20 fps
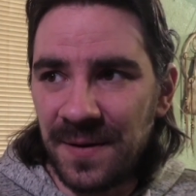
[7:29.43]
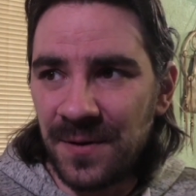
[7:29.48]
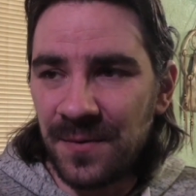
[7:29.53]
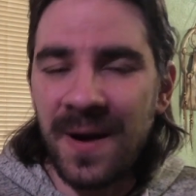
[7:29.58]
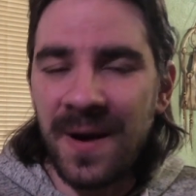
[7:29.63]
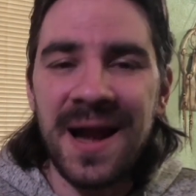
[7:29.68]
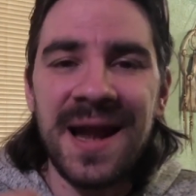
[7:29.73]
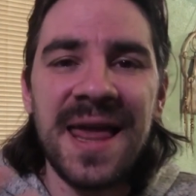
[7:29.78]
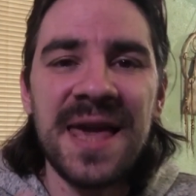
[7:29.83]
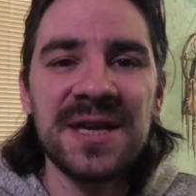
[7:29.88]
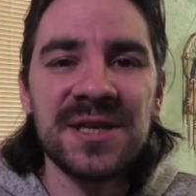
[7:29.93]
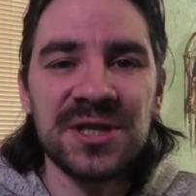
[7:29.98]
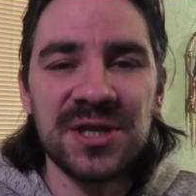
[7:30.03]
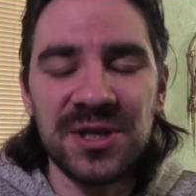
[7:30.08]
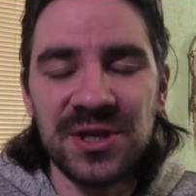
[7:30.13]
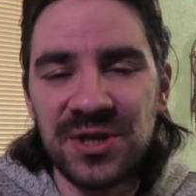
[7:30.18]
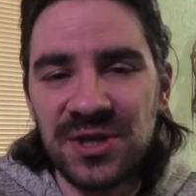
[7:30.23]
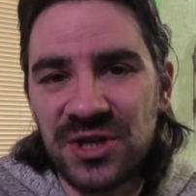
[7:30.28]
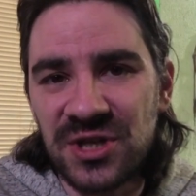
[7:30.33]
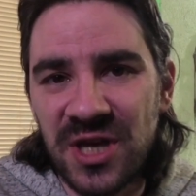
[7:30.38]

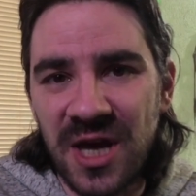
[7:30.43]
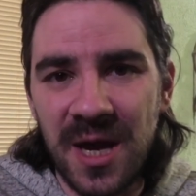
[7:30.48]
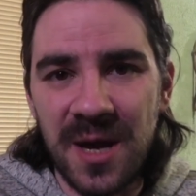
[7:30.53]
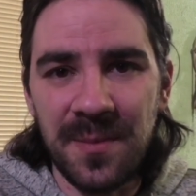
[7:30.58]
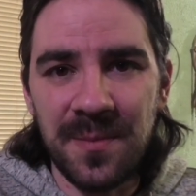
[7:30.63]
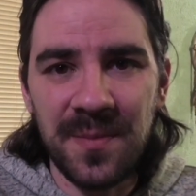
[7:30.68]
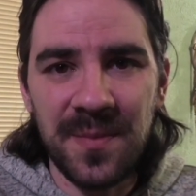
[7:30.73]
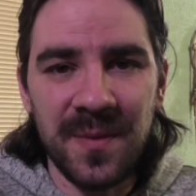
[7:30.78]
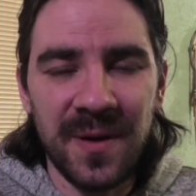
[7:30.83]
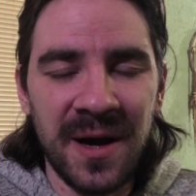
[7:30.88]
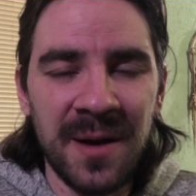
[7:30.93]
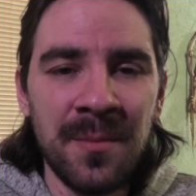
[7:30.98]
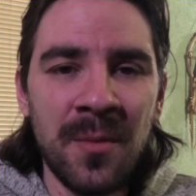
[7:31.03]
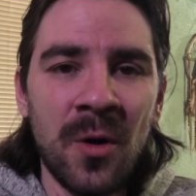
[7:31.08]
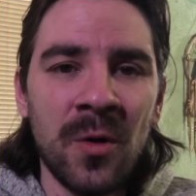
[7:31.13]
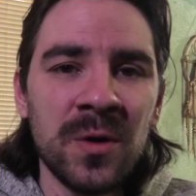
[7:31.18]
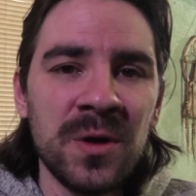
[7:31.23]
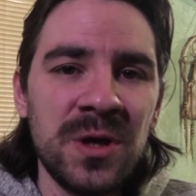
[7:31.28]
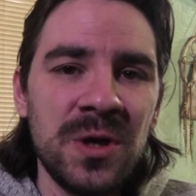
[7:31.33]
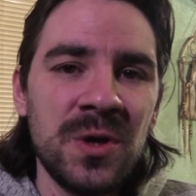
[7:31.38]
relationship
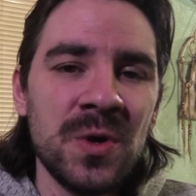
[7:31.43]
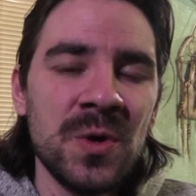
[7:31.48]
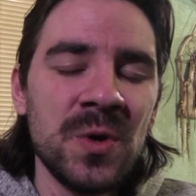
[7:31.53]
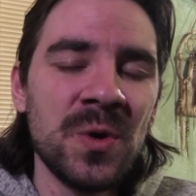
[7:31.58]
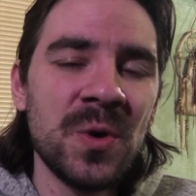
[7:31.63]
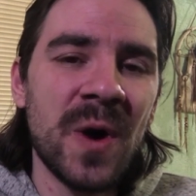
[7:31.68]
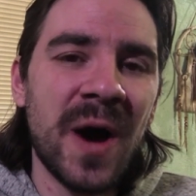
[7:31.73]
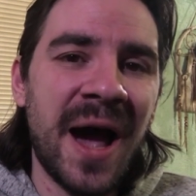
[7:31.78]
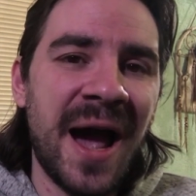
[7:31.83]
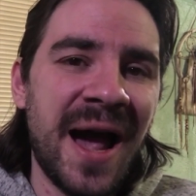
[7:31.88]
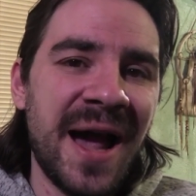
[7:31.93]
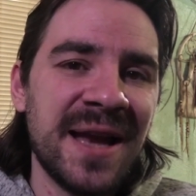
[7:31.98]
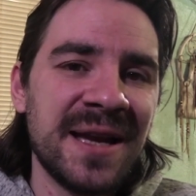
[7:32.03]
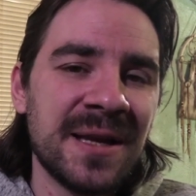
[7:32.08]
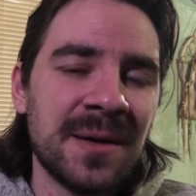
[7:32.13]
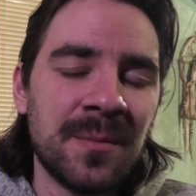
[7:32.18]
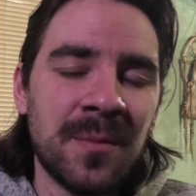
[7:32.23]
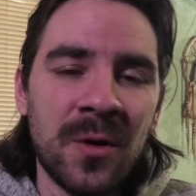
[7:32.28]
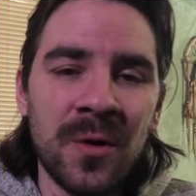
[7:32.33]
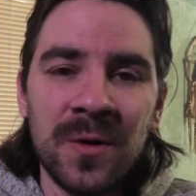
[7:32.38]
among you and
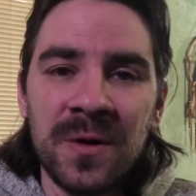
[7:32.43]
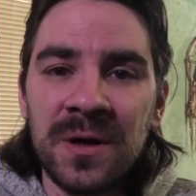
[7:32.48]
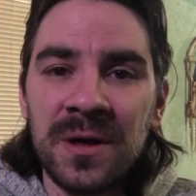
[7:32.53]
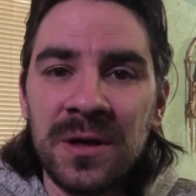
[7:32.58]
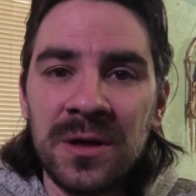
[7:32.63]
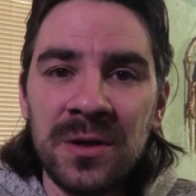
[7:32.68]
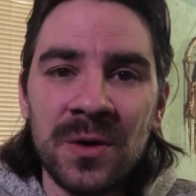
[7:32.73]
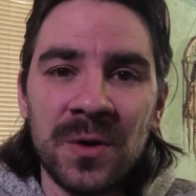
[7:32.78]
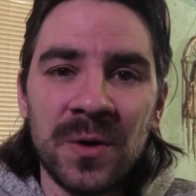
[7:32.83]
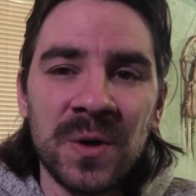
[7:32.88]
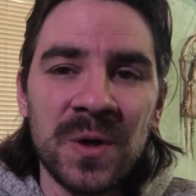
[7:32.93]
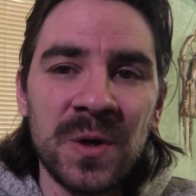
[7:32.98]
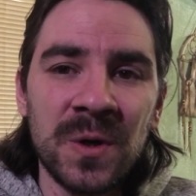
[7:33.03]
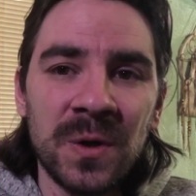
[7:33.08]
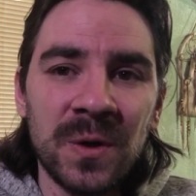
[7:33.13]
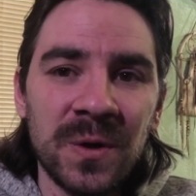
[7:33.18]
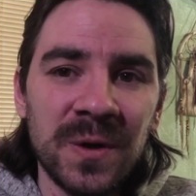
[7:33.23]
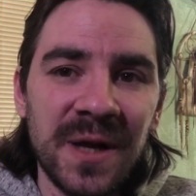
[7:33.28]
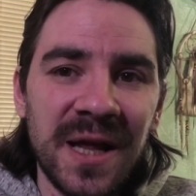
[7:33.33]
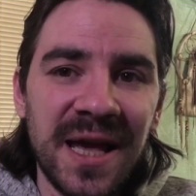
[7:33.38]
among your
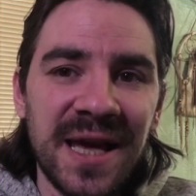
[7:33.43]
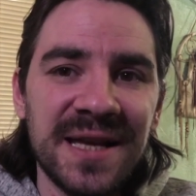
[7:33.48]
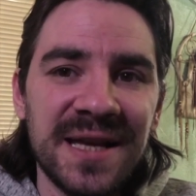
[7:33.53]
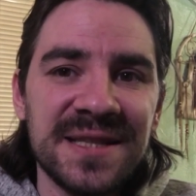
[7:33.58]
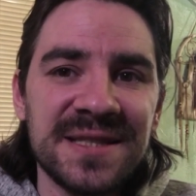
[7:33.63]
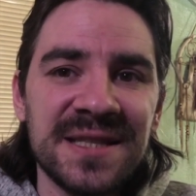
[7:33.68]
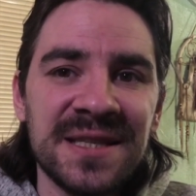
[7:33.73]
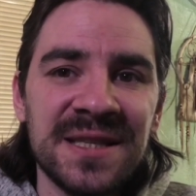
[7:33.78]
colleagues.